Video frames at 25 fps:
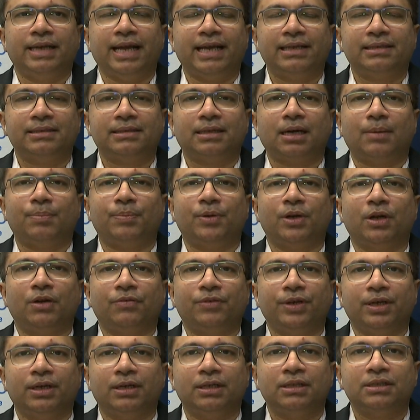next couple
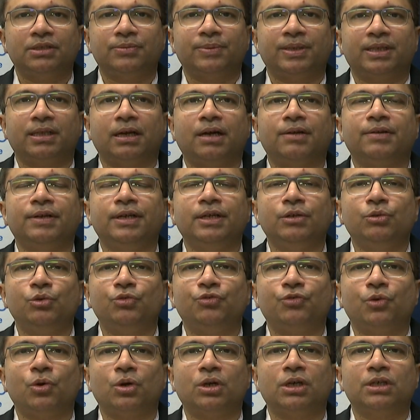of years with our
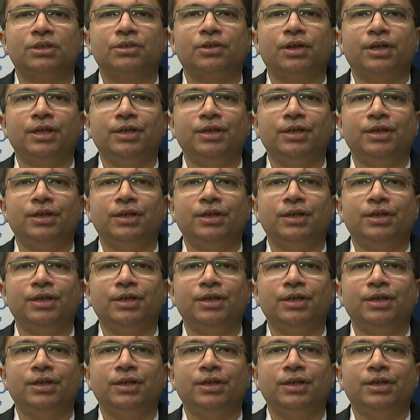renewed focus